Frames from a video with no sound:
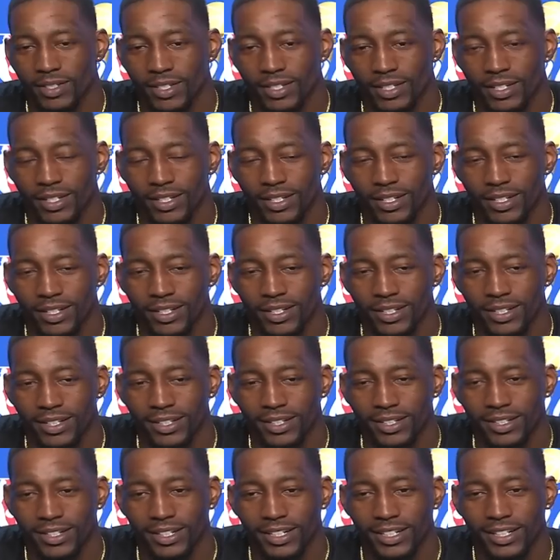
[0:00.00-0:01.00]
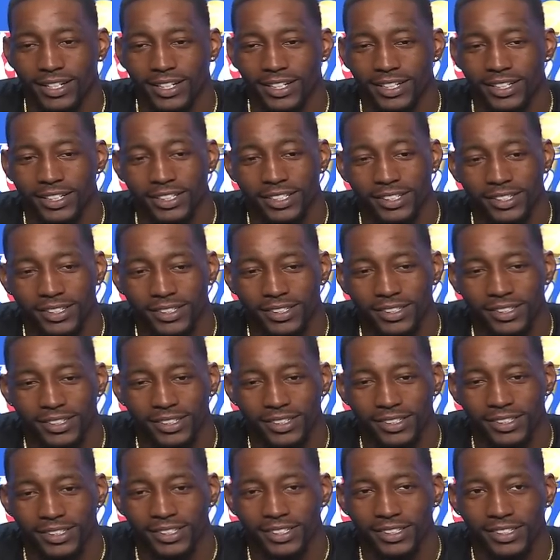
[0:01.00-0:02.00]
And uh, have some hope
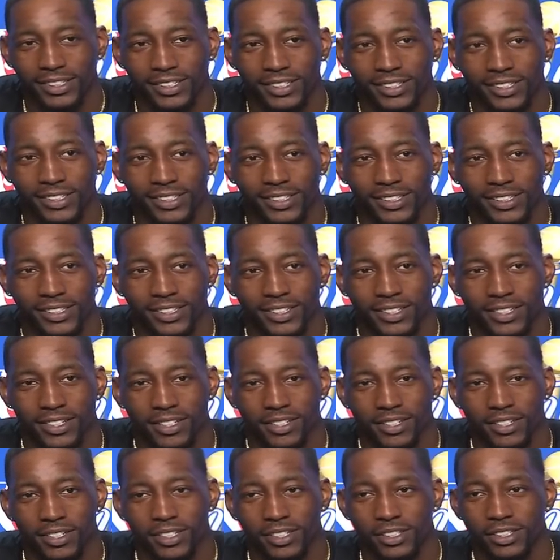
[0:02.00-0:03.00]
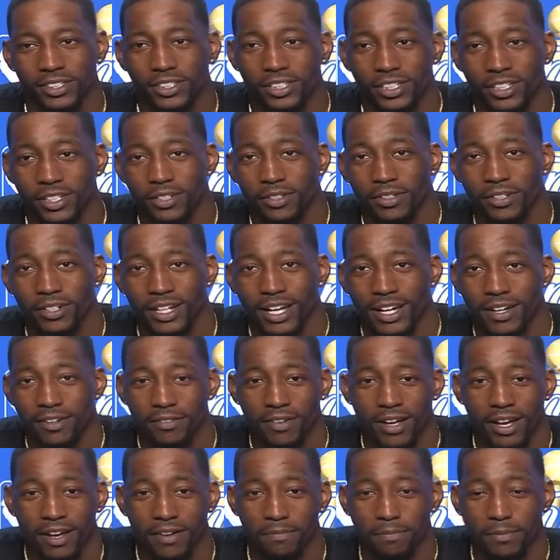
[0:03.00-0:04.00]
that he will get to. Considering
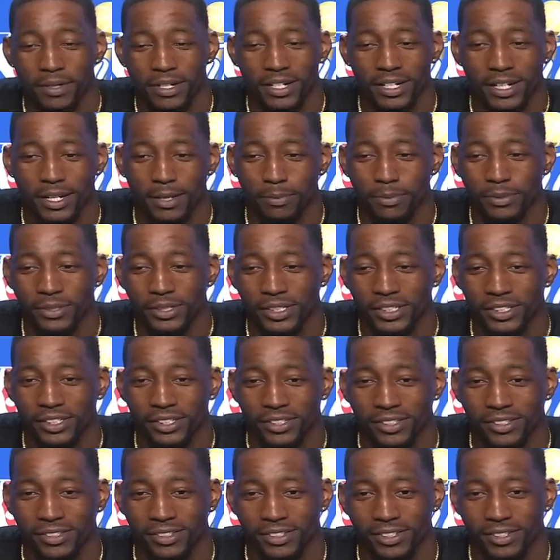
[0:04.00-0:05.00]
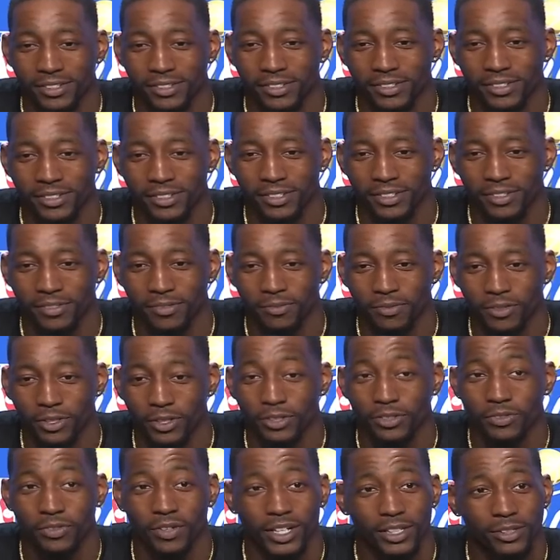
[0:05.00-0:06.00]
I've I've been in that position, the the
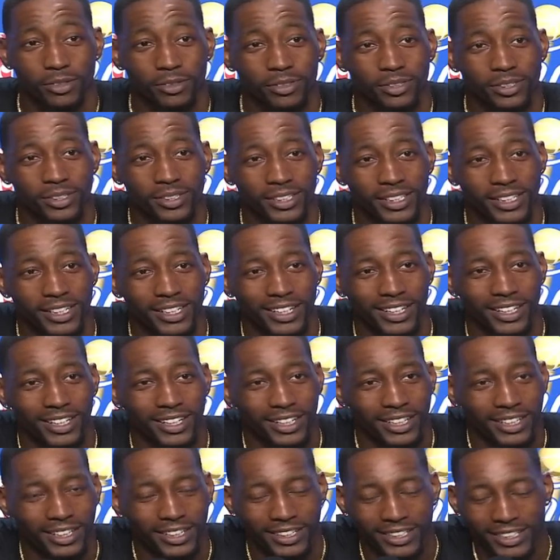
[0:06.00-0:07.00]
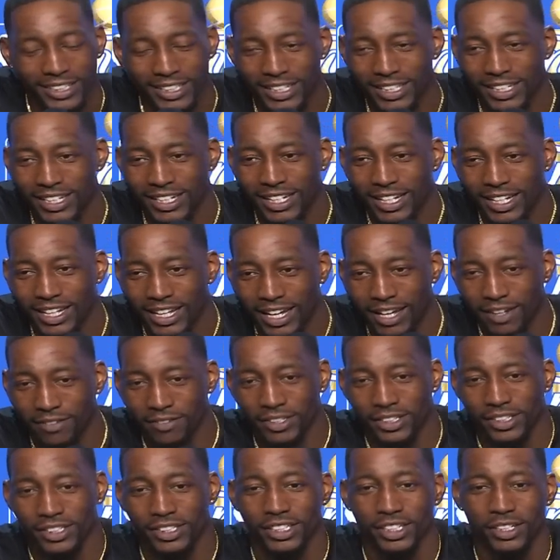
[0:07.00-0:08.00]
first finals, uh,
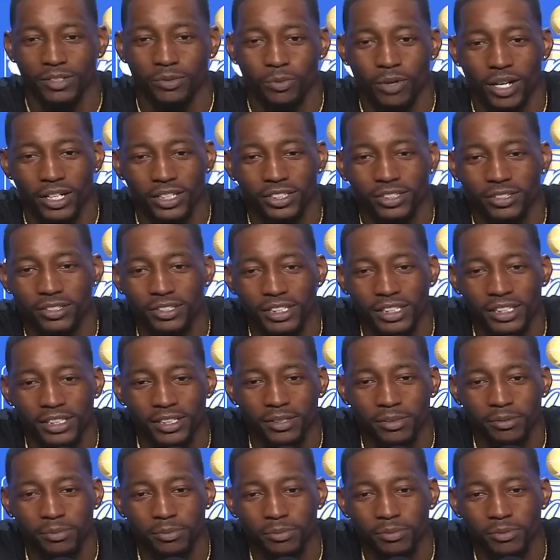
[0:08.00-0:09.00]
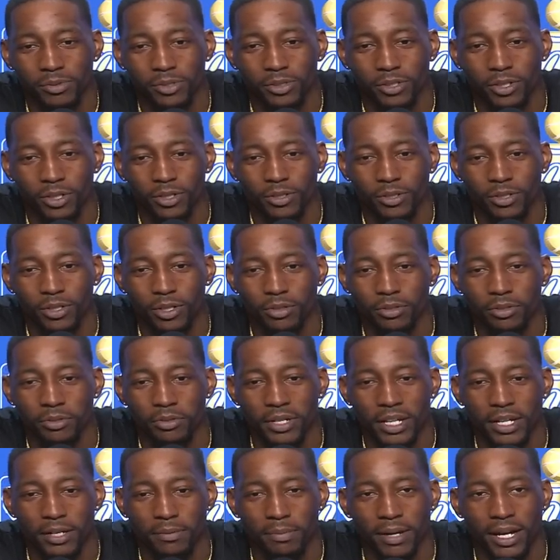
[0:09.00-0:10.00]
having to sit and watch your team, you know, go
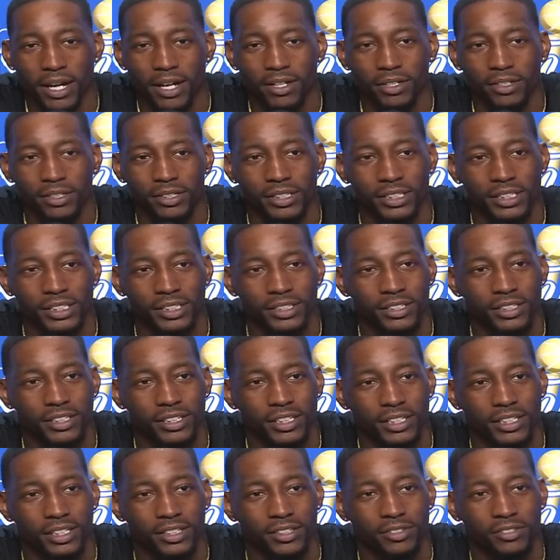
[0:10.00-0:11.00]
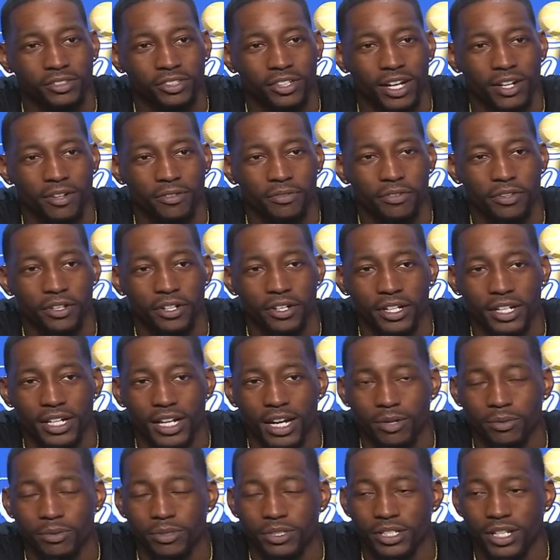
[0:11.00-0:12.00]
through that battle and and try to figure it
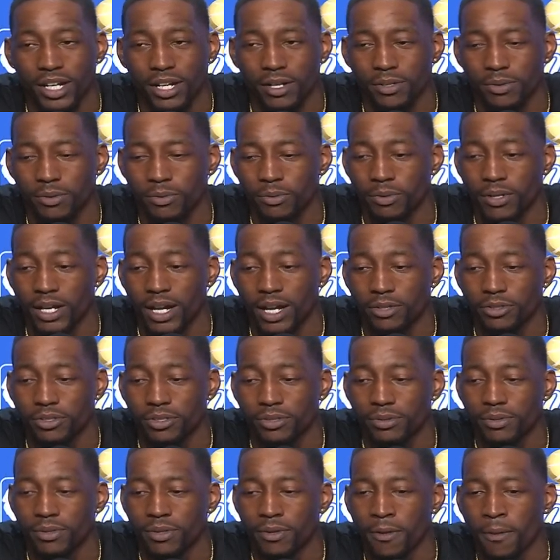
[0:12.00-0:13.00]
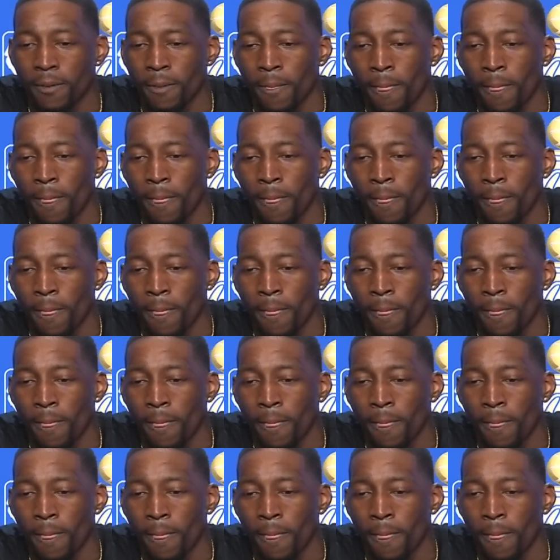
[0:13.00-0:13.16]
out without without you.